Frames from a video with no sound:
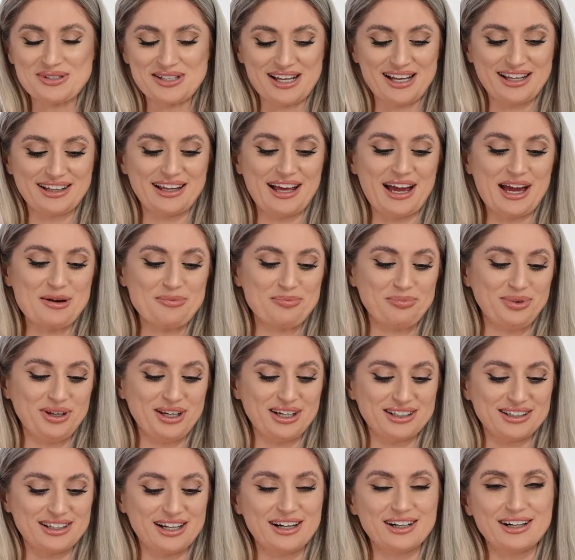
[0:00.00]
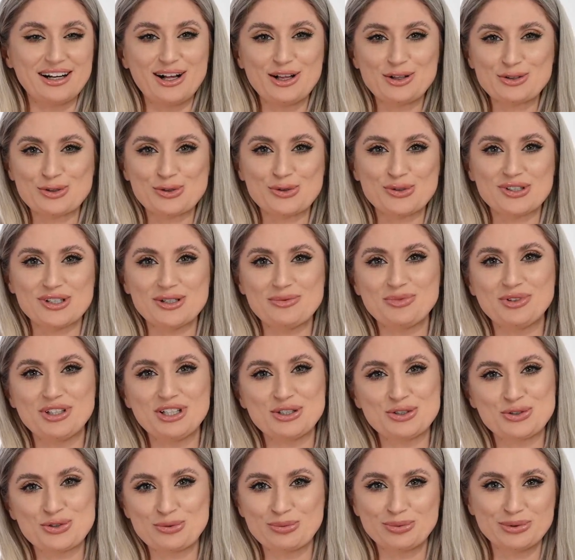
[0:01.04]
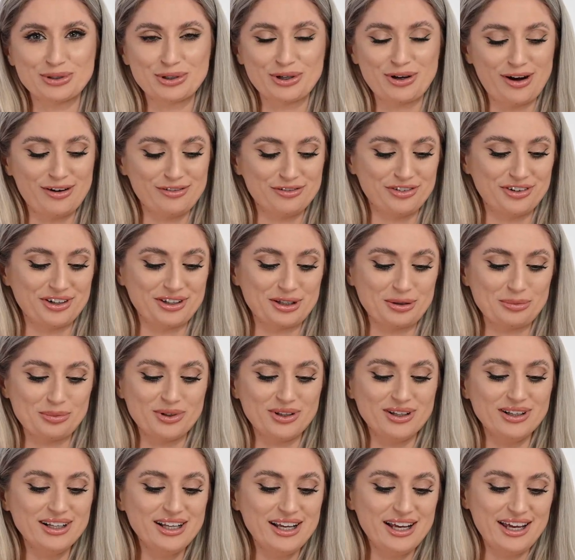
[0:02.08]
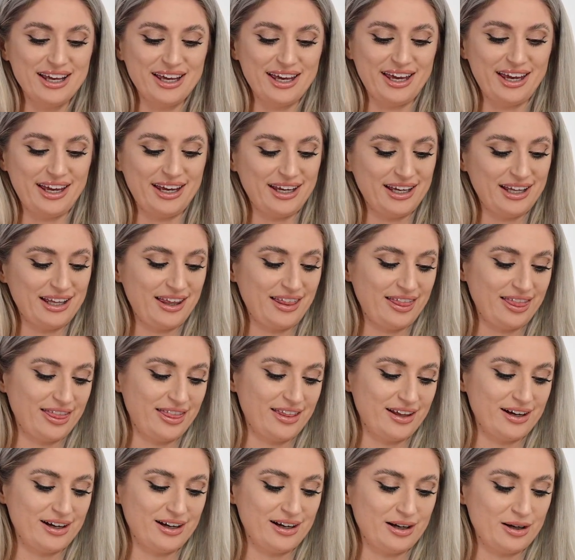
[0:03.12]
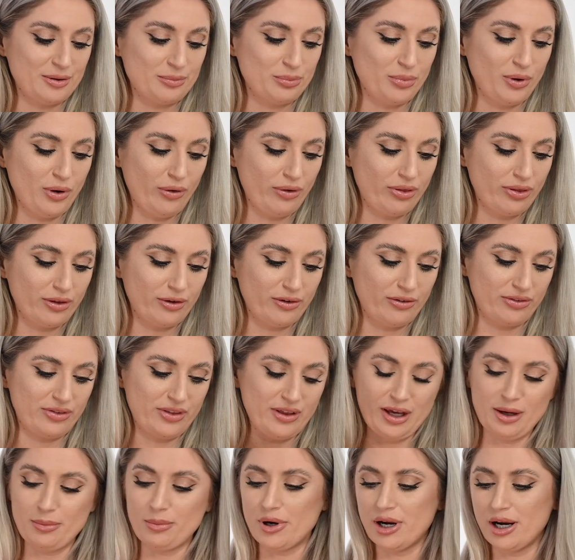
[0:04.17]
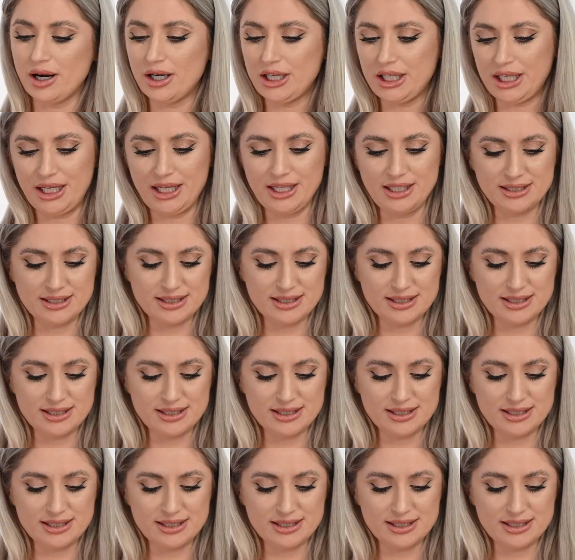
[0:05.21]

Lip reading: that I picked are also something super comfortable, and both of them are in